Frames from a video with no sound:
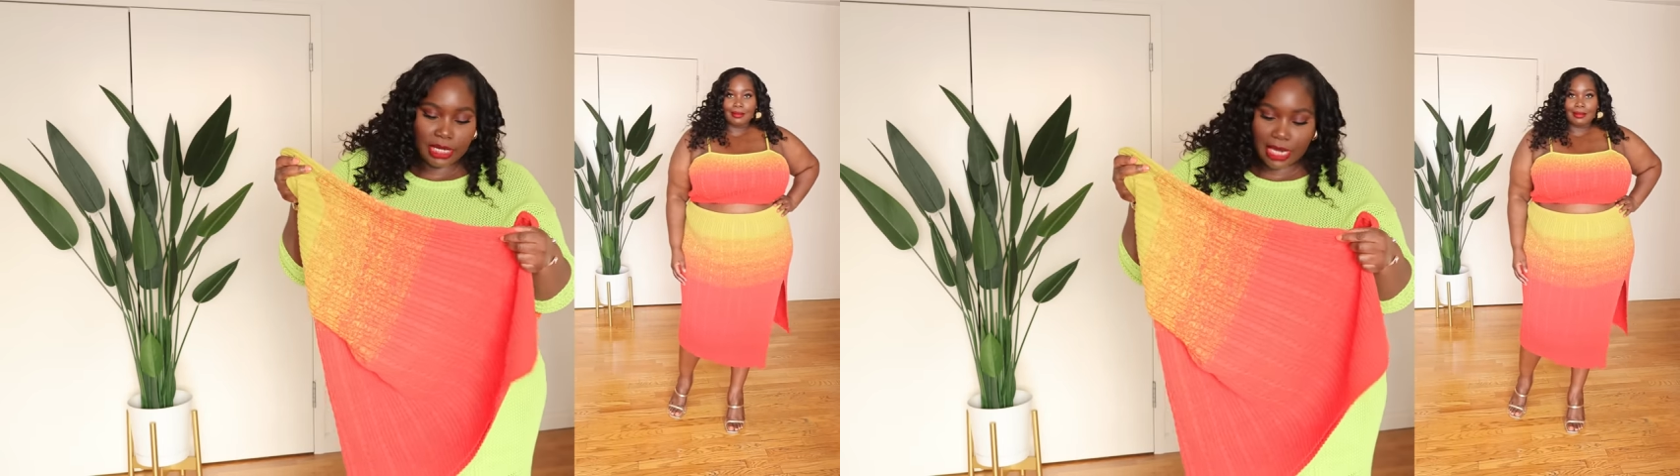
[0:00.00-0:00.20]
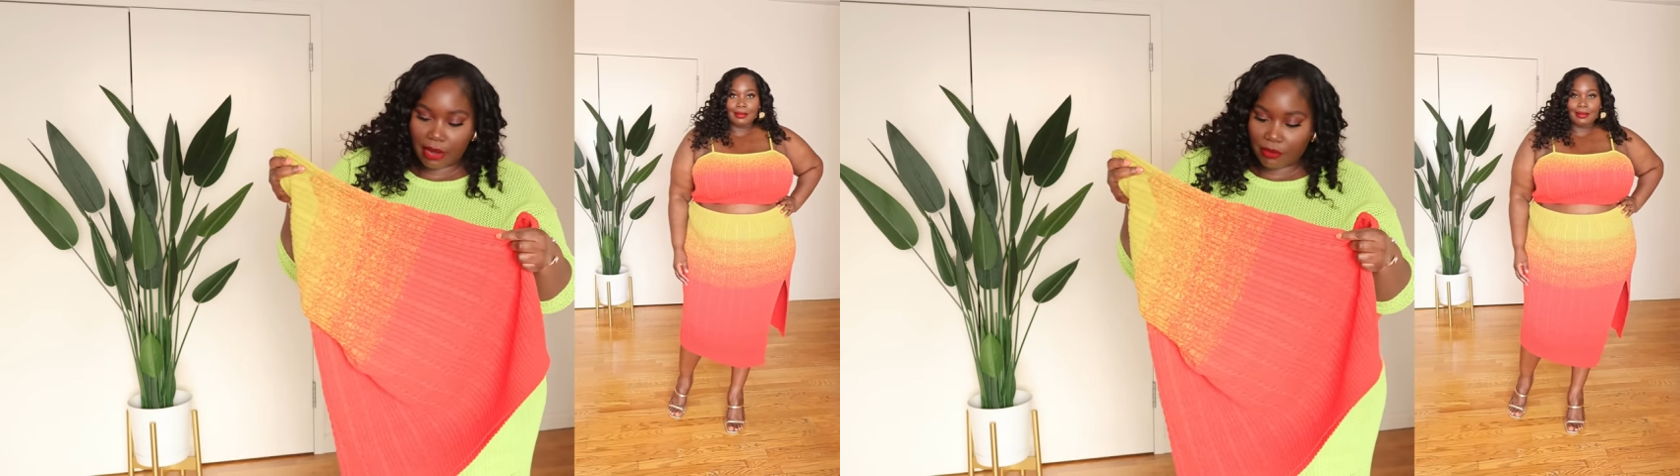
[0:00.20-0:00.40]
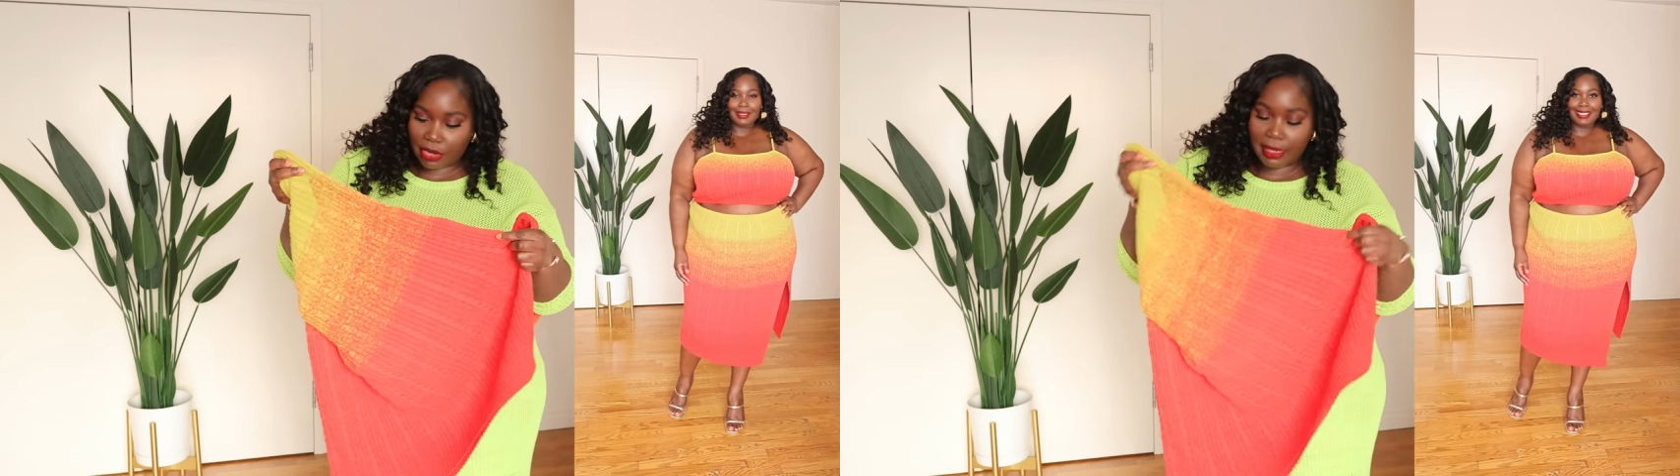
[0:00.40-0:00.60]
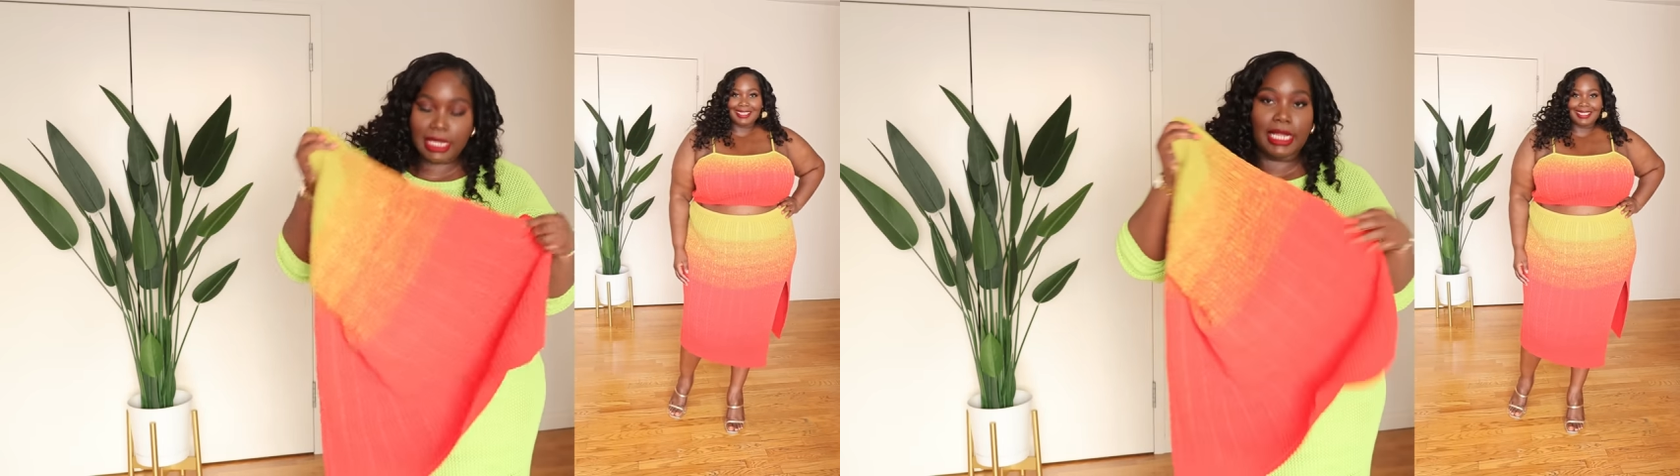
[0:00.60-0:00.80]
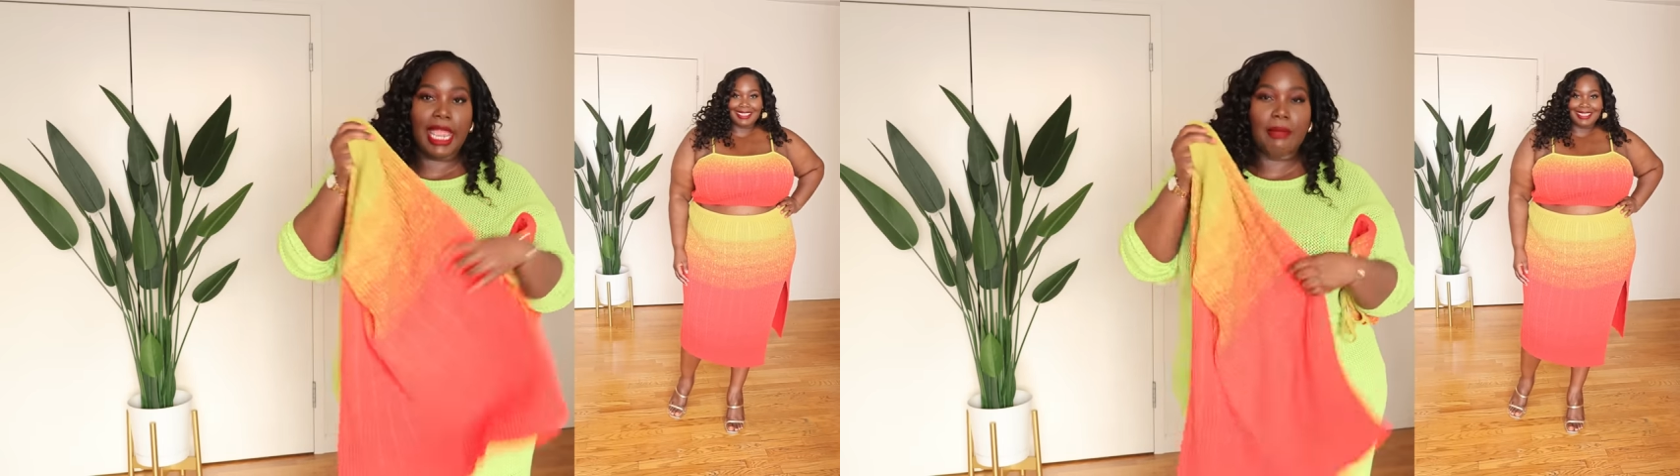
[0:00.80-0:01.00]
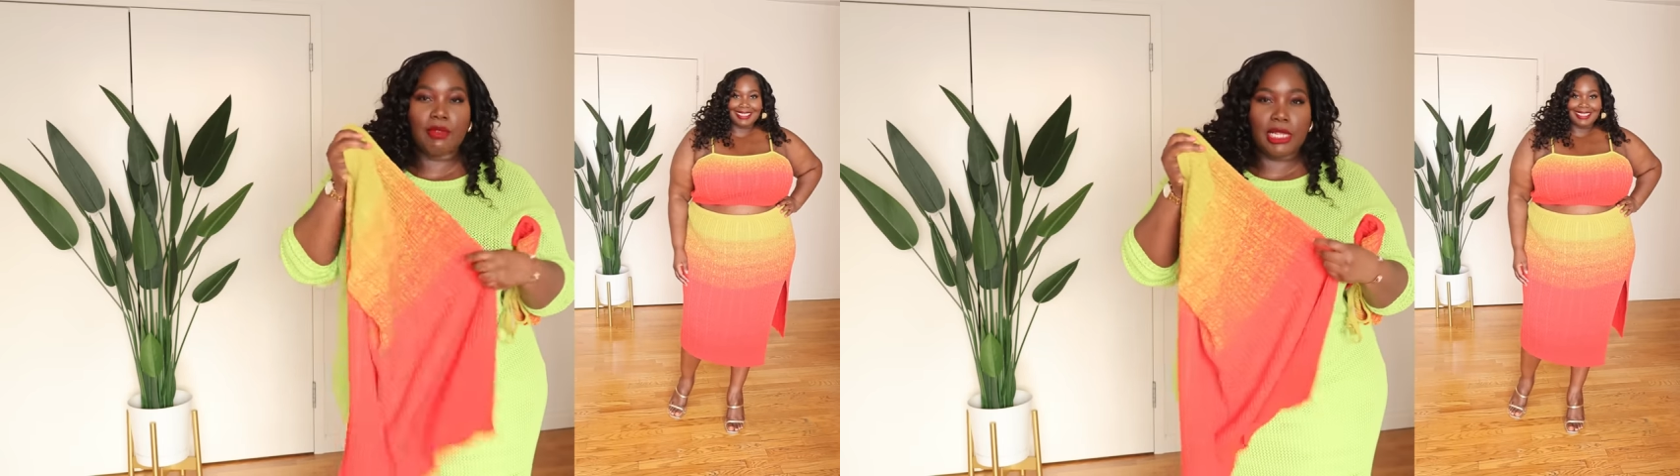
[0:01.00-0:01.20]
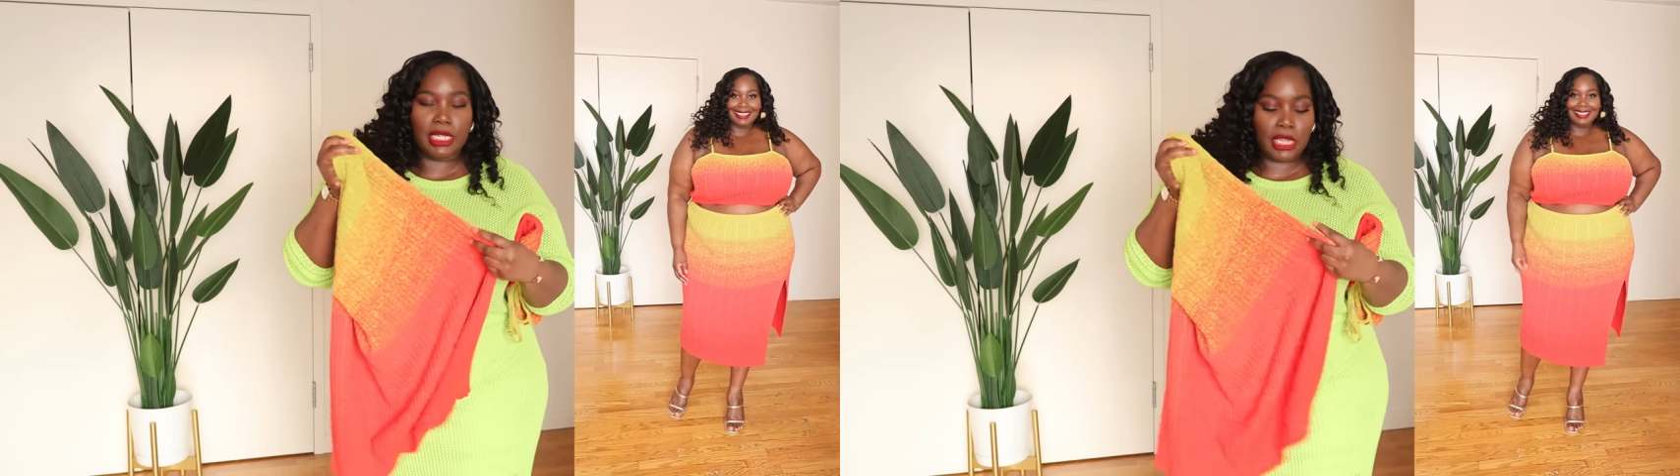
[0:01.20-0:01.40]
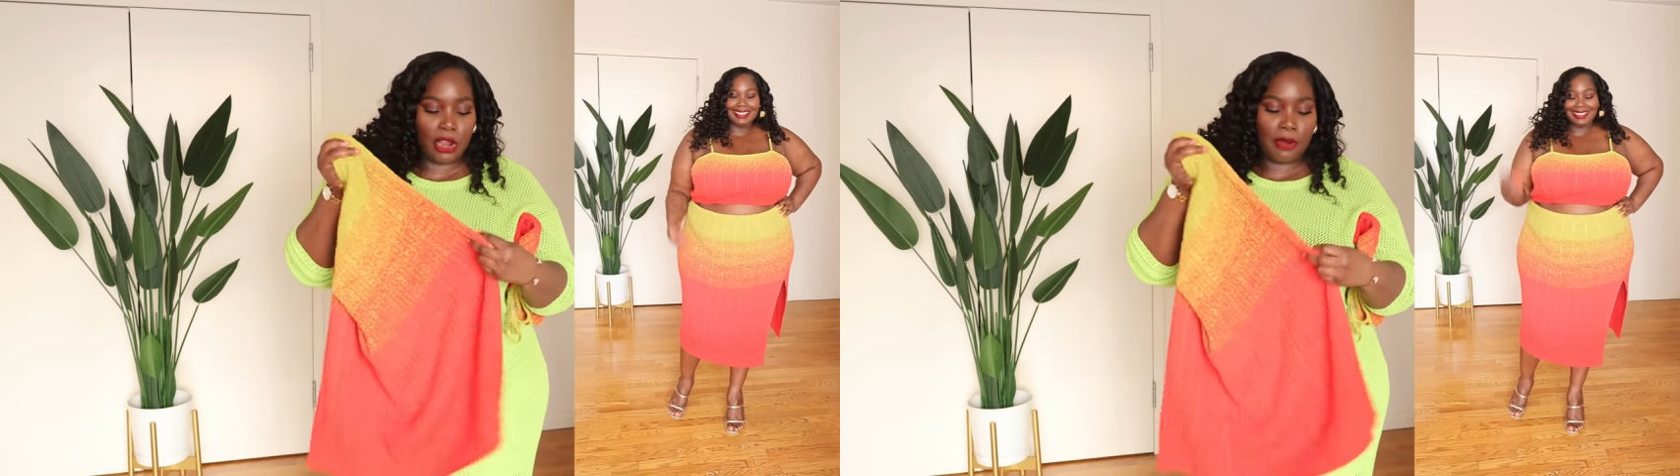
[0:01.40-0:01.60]
It's not rib. It's a cable knit
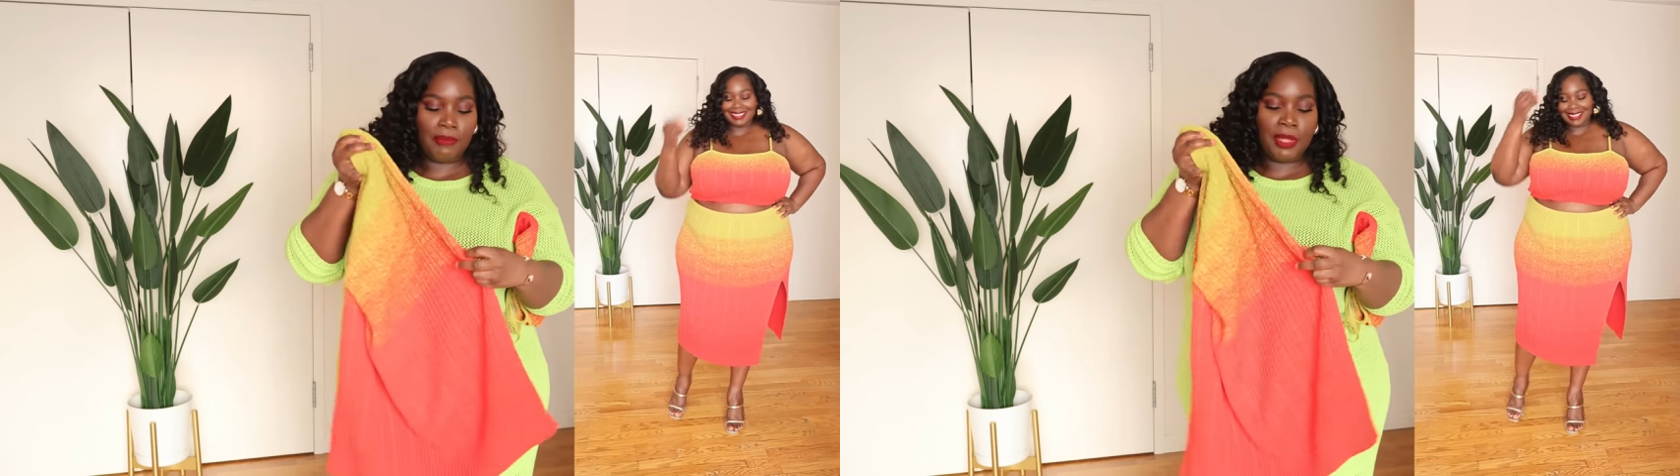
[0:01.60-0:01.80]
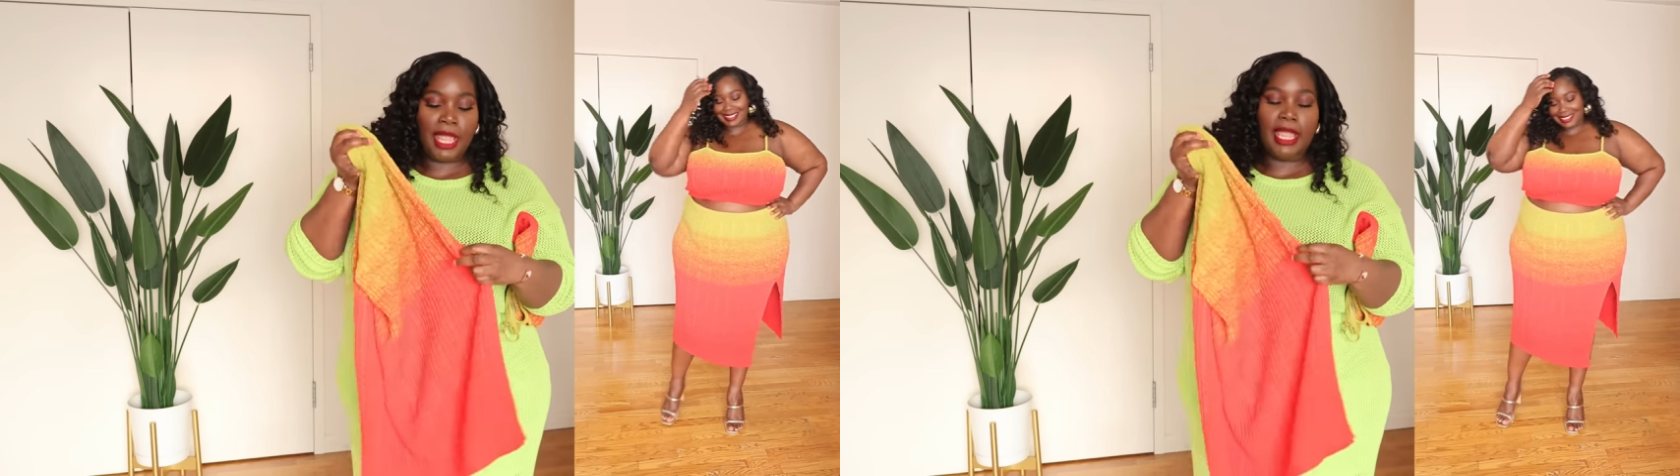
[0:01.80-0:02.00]
skirt.